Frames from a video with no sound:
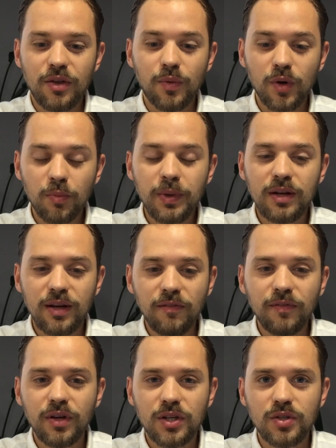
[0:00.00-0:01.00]
there will be an
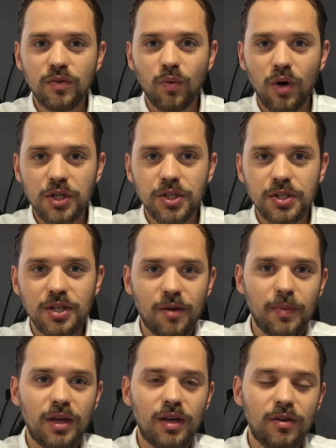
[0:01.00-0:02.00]
influx of watches
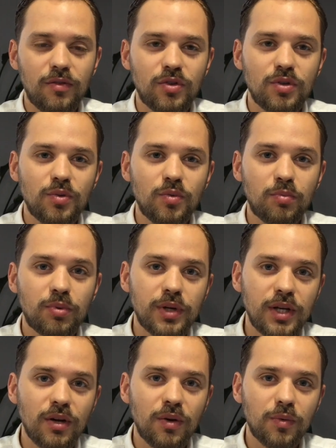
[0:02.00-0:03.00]
coming into
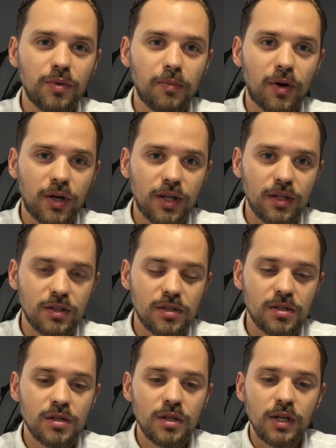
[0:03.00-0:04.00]
pre-owned
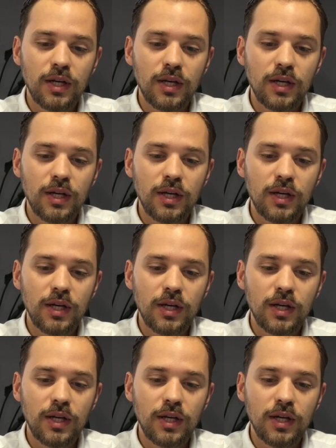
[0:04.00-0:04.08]
markets.